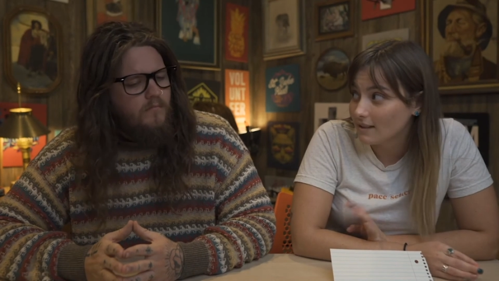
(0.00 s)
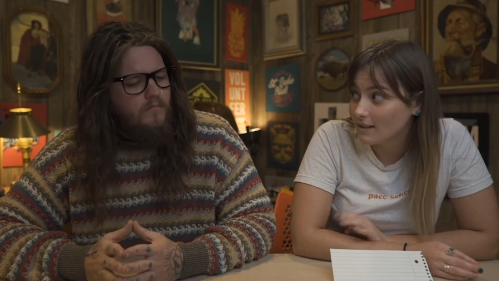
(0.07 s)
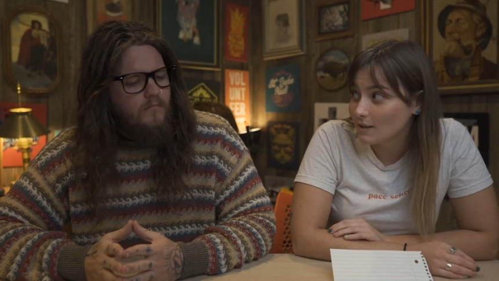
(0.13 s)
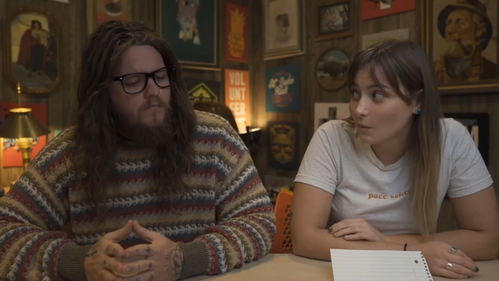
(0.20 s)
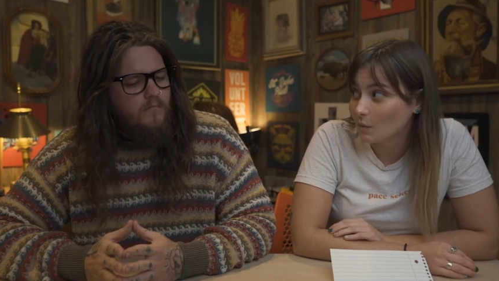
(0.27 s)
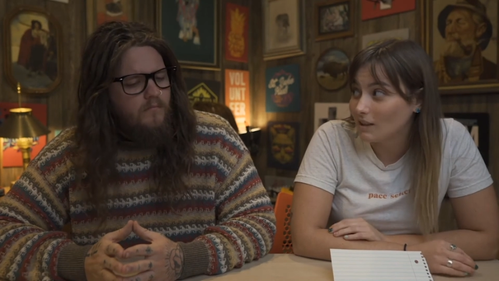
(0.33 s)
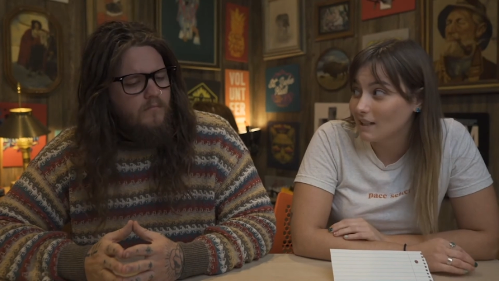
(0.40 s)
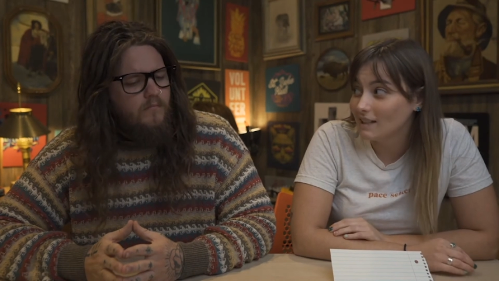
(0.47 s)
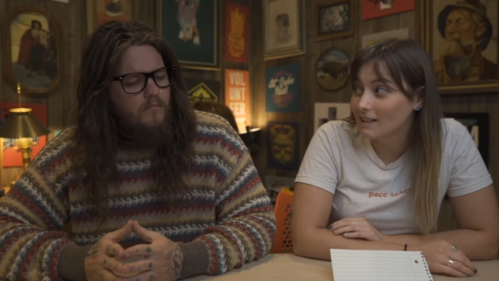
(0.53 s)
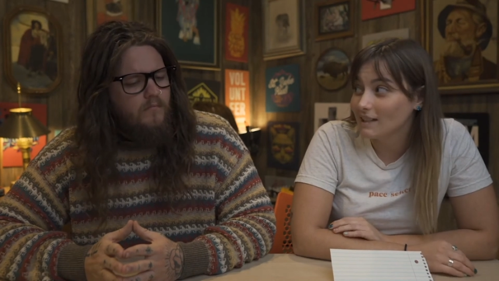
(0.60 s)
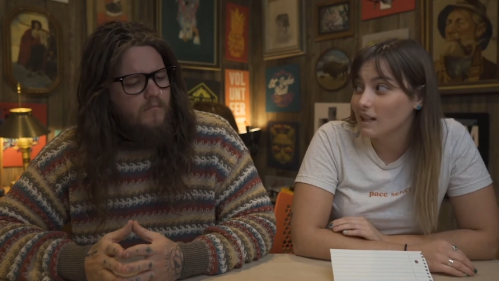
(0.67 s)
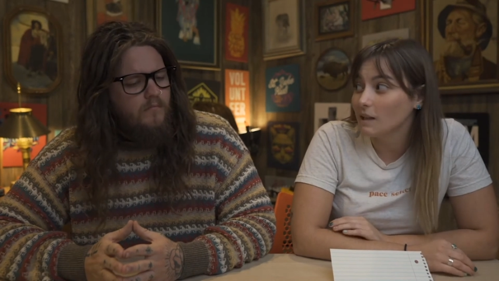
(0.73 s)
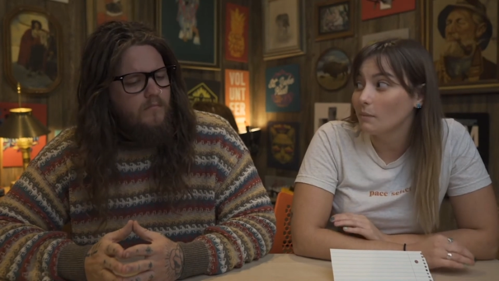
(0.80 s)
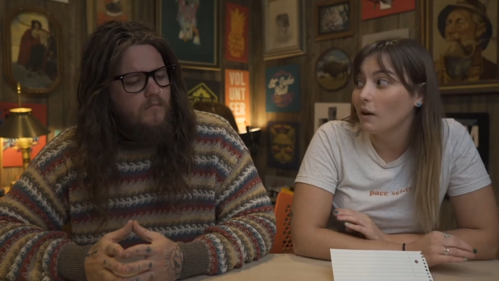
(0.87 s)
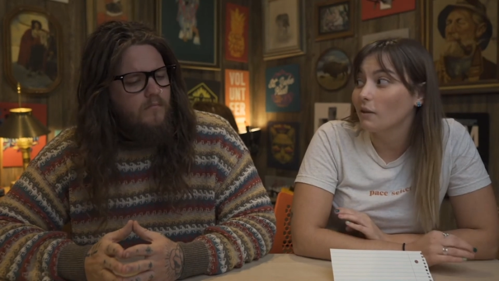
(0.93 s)
Speaker 1: so we need to
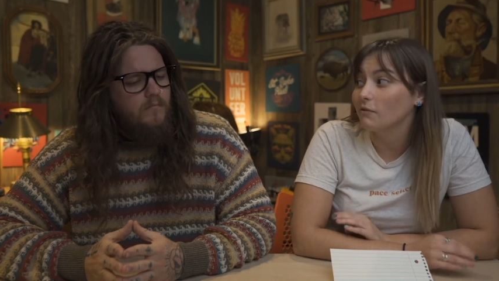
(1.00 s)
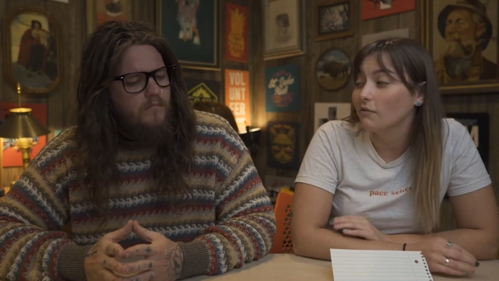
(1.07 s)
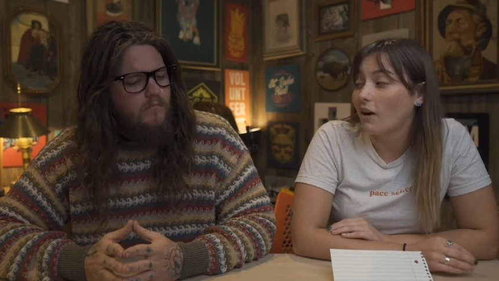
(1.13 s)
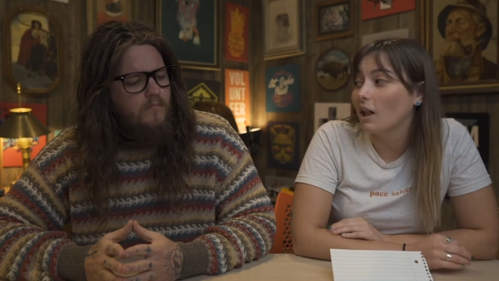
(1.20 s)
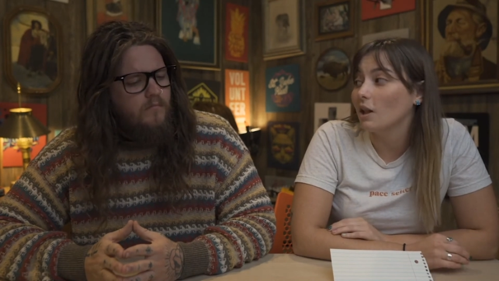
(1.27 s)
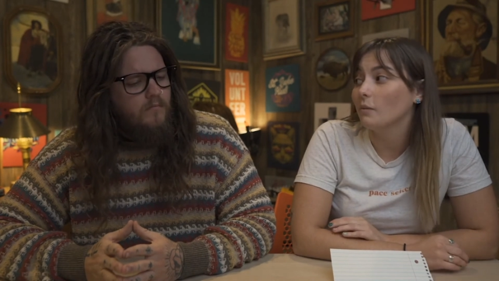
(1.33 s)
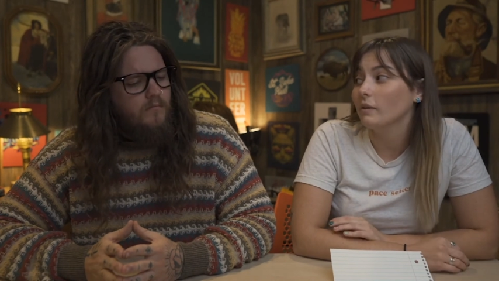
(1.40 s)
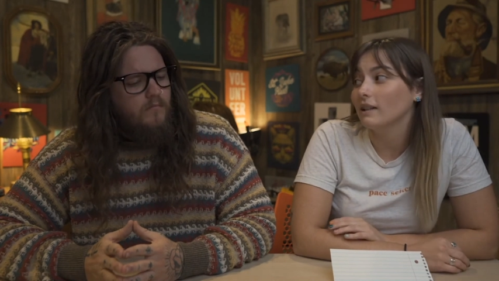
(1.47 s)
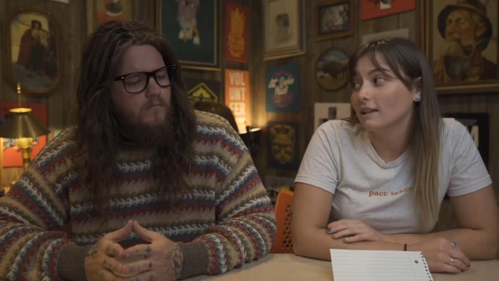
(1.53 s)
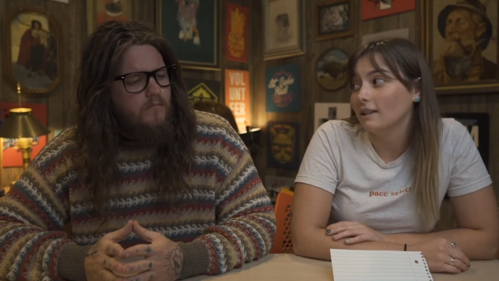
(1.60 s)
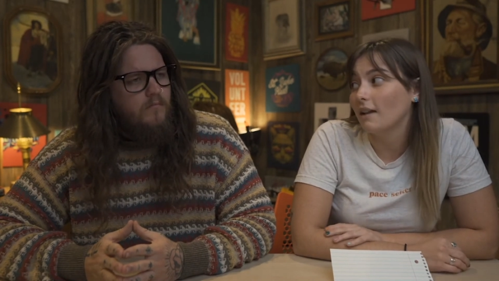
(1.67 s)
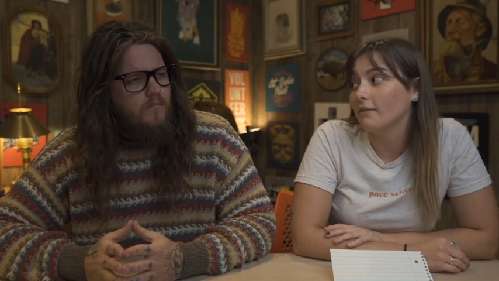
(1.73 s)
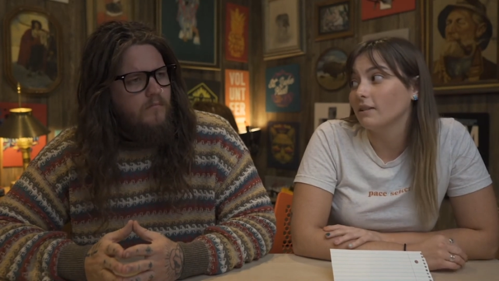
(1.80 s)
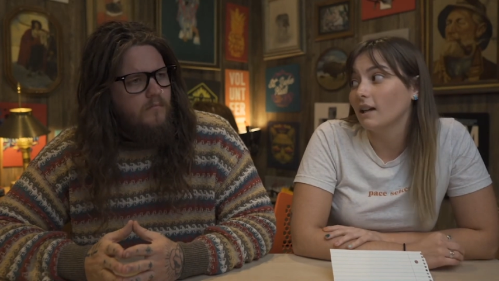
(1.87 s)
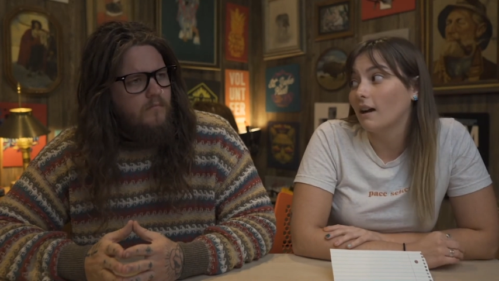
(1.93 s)
keep on following and
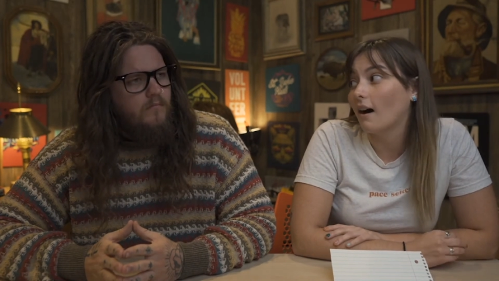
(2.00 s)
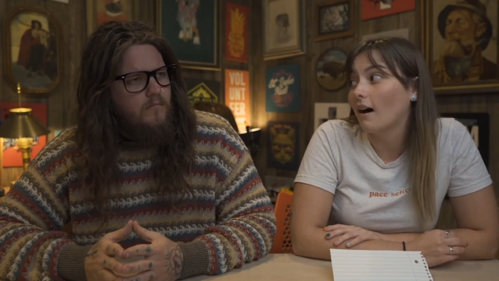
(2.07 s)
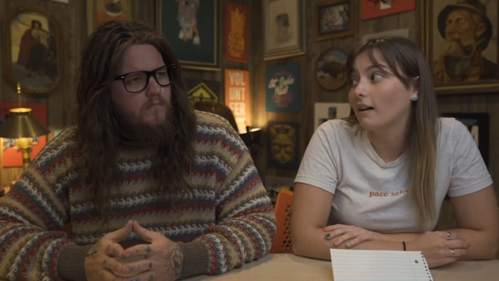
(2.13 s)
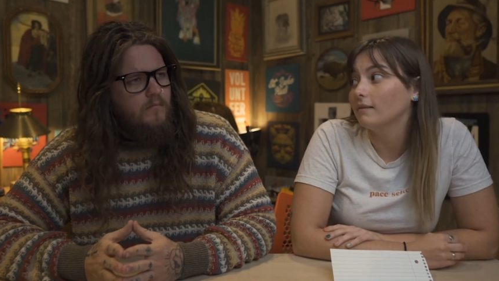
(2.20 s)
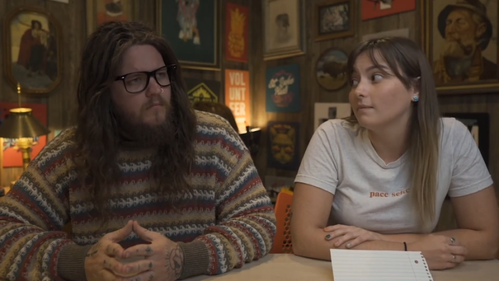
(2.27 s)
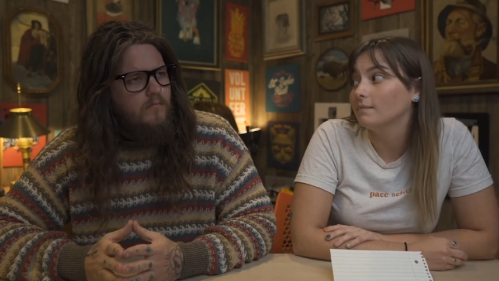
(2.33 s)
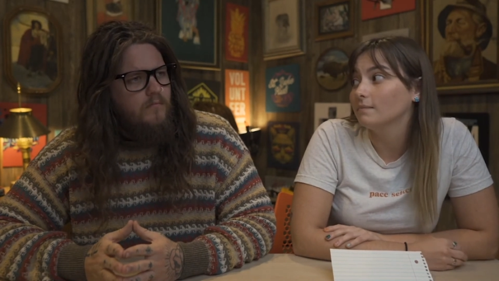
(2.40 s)
loving God.